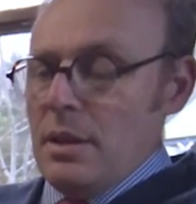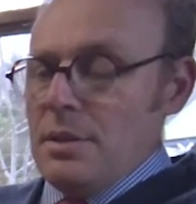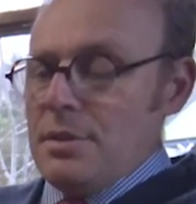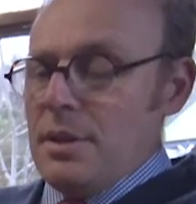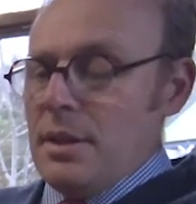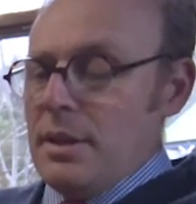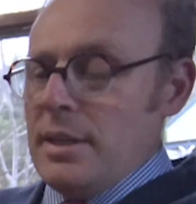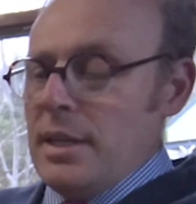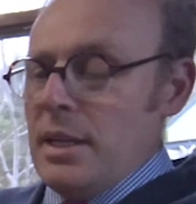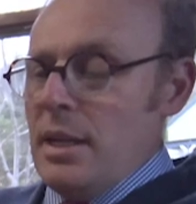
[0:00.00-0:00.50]

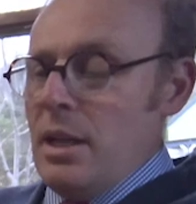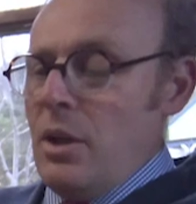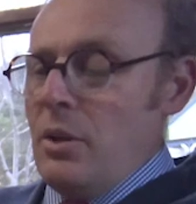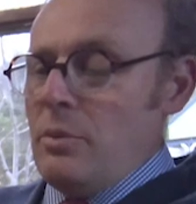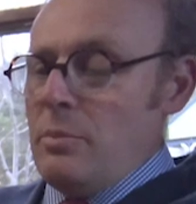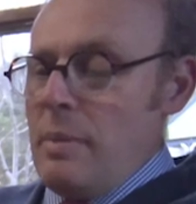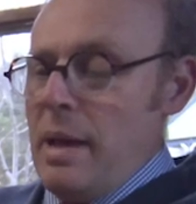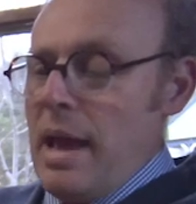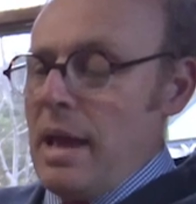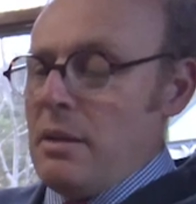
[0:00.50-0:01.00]
The little
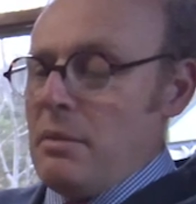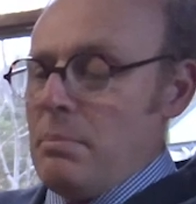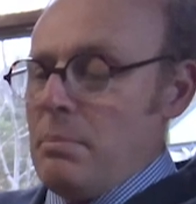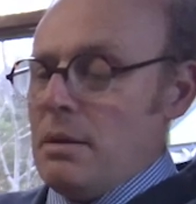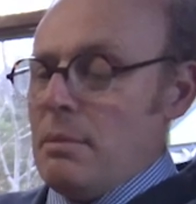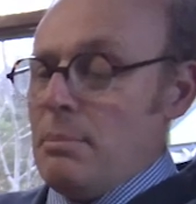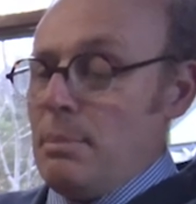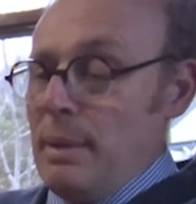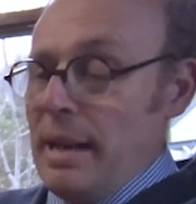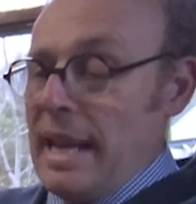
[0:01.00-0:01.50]
old man
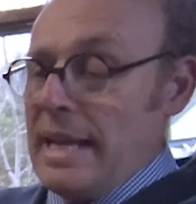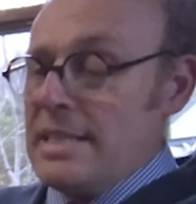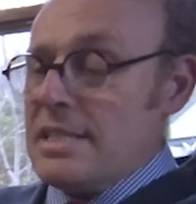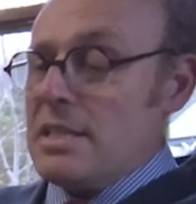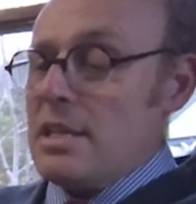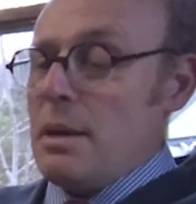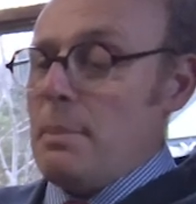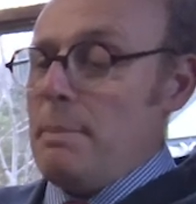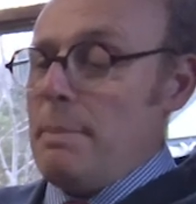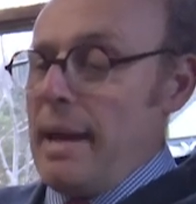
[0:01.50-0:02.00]

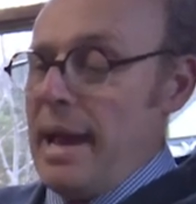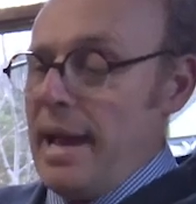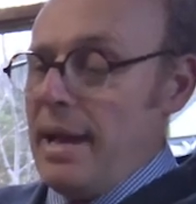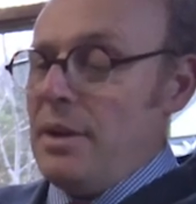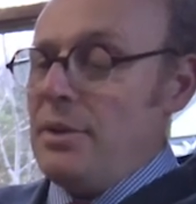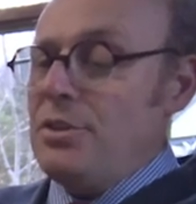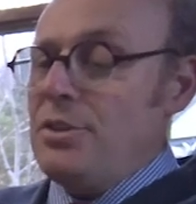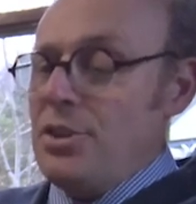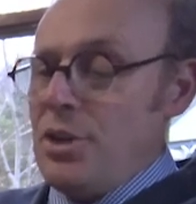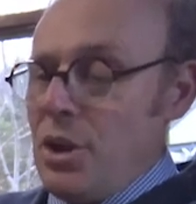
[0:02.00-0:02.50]
placed a
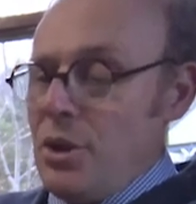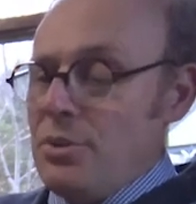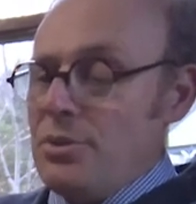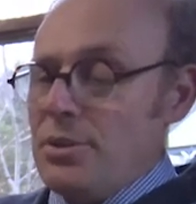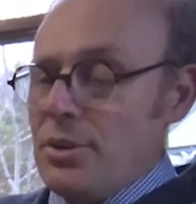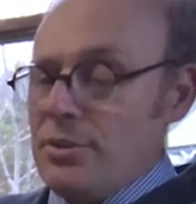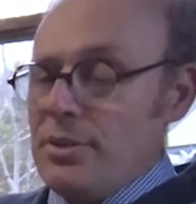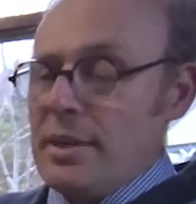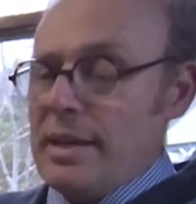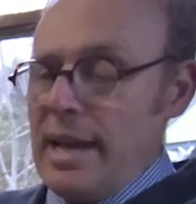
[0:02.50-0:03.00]
pound note
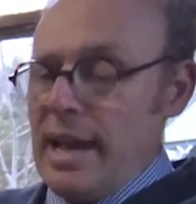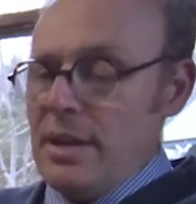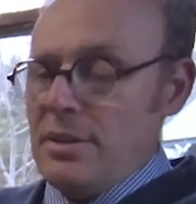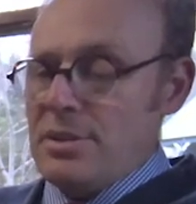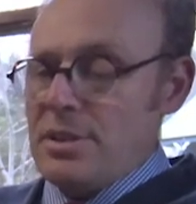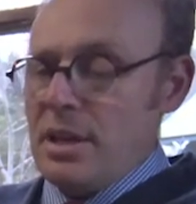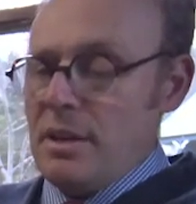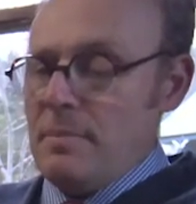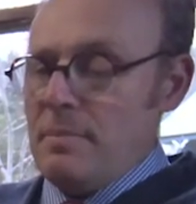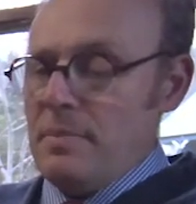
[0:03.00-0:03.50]
on the
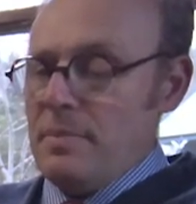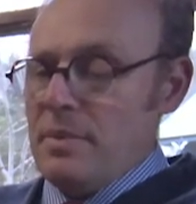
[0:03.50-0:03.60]
counter.